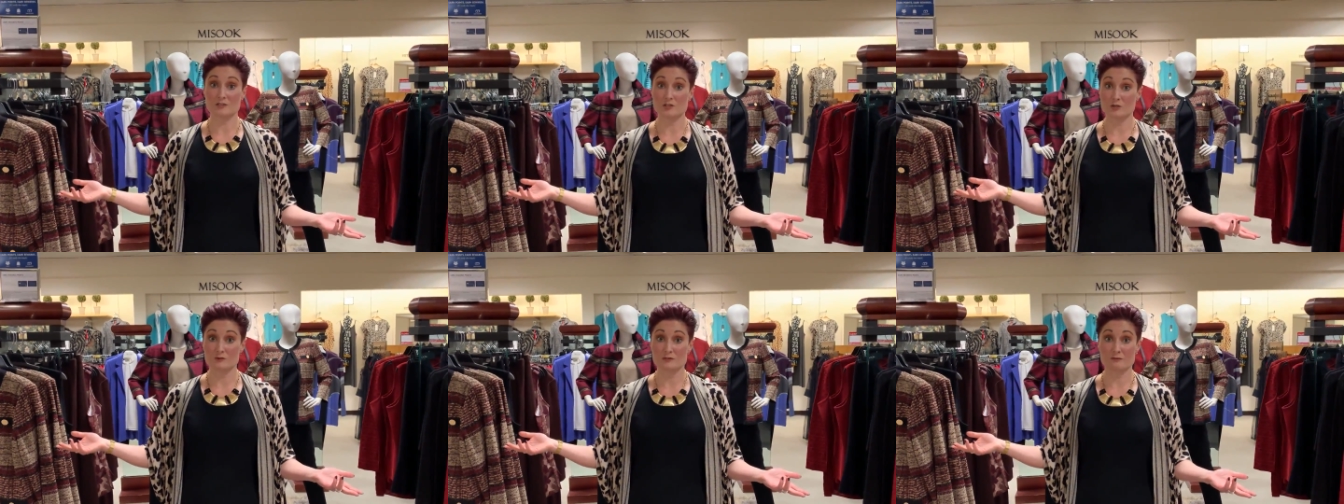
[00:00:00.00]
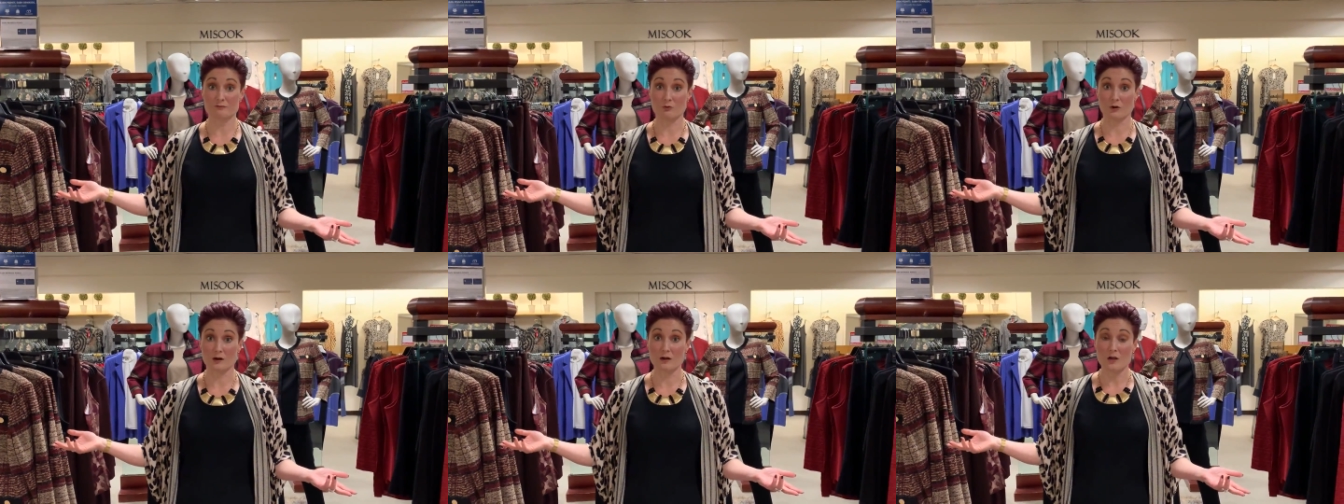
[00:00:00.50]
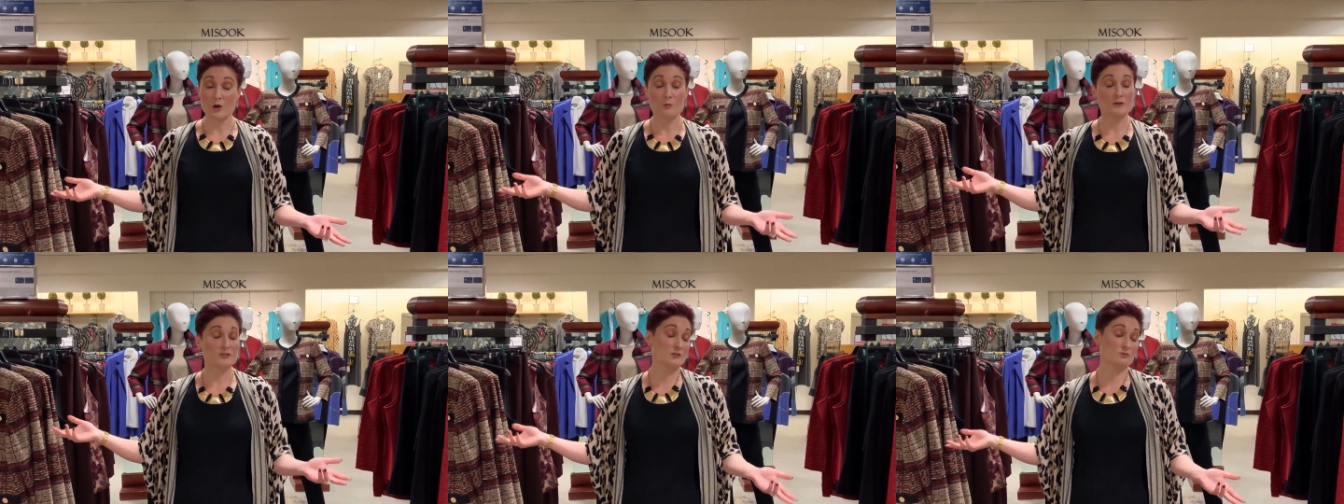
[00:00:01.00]
to use it for,
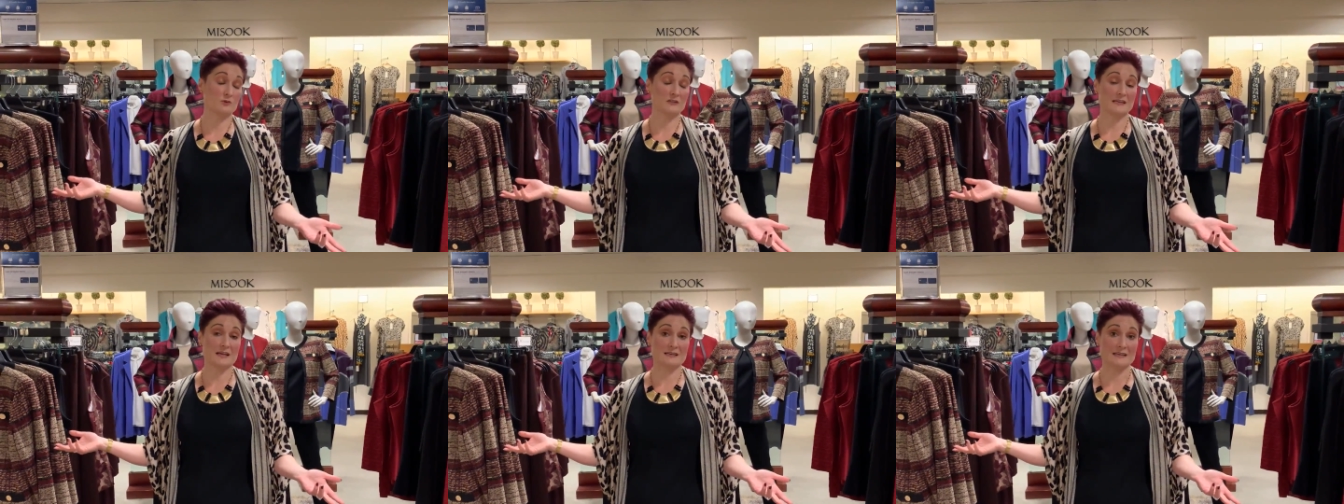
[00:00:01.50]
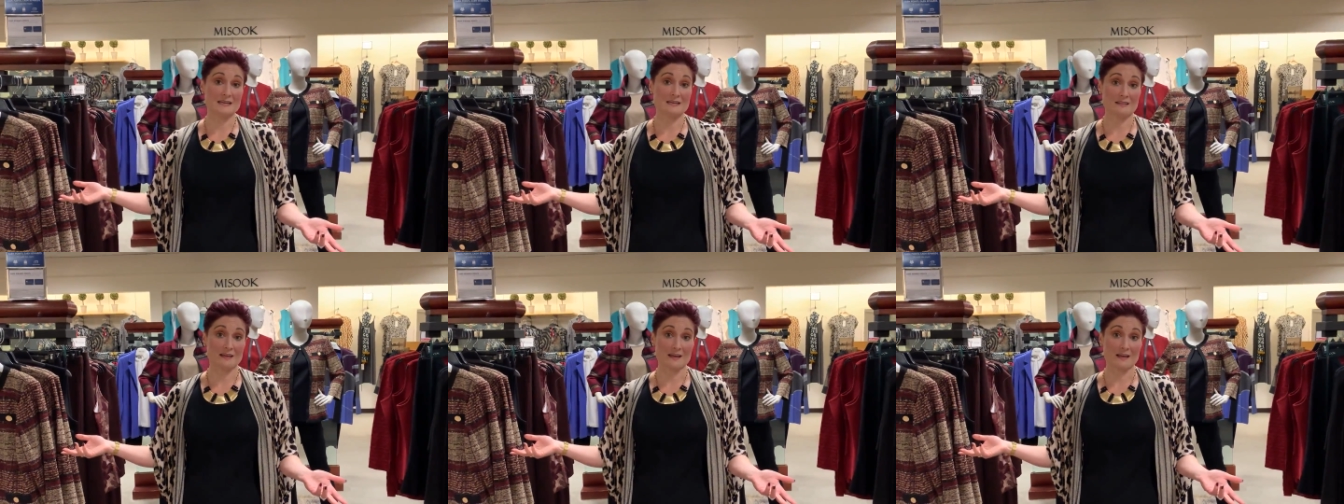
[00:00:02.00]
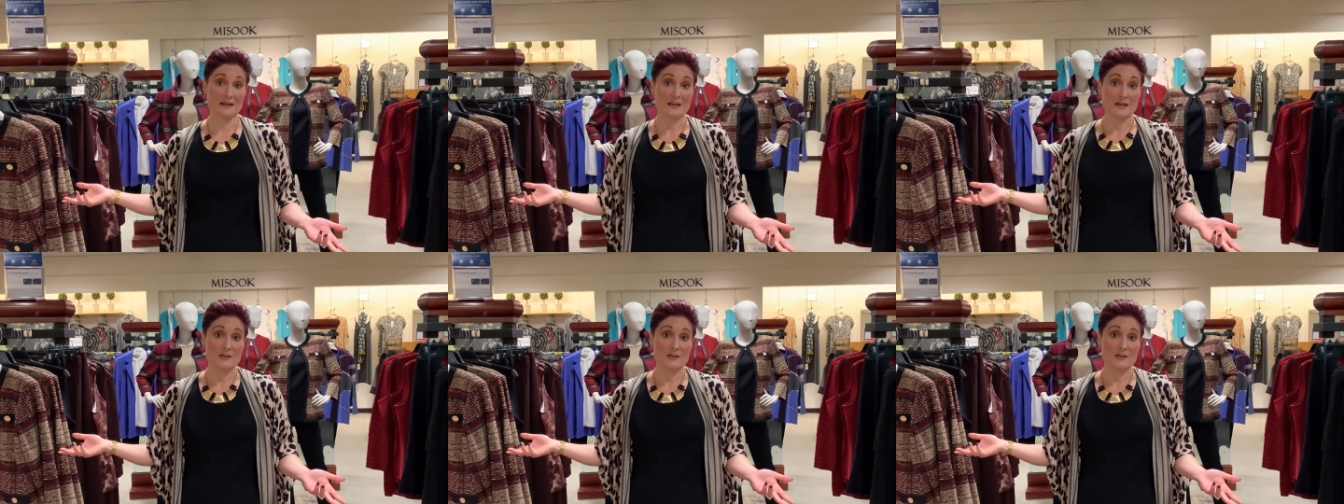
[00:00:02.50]
which is really a neat thing.